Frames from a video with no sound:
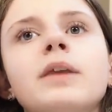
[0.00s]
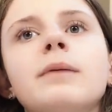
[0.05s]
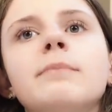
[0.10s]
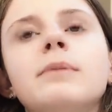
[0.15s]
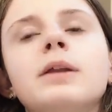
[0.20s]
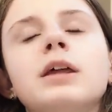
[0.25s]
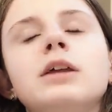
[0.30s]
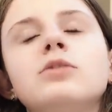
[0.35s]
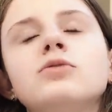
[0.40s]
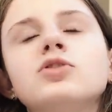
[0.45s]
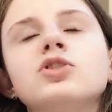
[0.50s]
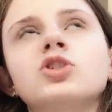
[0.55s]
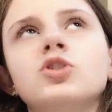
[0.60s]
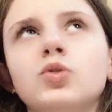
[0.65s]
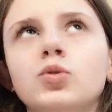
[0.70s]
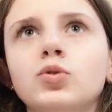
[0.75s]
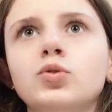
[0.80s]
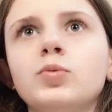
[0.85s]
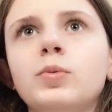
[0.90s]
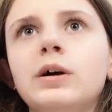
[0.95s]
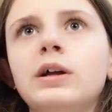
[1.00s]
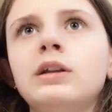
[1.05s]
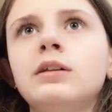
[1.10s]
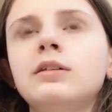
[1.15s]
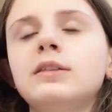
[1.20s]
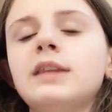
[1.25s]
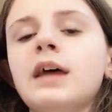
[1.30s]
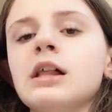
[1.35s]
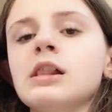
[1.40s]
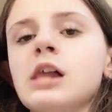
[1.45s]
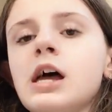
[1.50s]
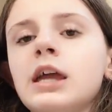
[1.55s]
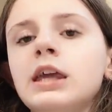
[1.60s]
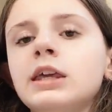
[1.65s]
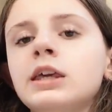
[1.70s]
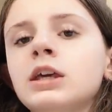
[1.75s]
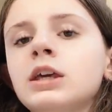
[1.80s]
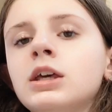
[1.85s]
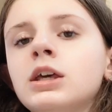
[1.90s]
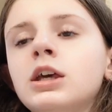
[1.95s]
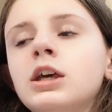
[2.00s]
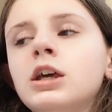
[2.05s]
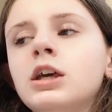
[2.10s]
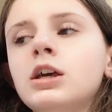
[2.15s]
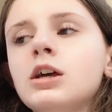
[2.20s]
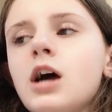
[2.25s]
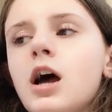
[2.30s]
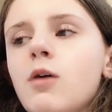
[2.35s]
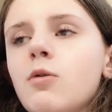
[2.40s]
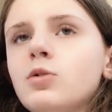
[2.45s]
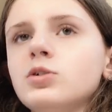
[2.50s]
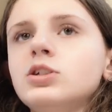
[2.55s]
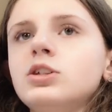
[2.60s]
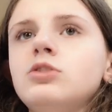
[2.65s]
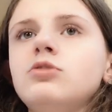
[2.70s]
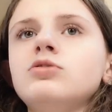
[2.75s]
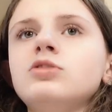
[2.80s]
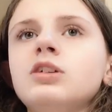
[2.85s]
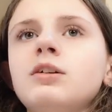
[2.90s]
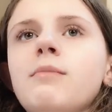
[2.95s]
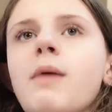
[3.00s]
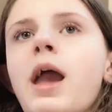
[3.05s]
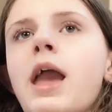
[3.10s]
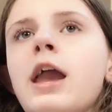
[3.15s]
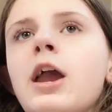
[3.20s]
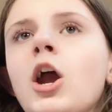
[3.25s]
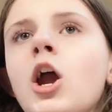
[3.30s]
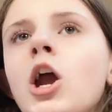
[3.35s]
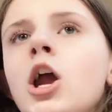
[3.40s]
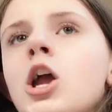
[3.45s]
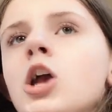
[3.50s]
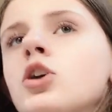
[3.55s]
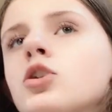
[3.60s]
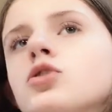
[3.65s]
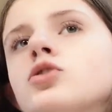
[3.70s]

but I used an old one that like I wasn't using my hair.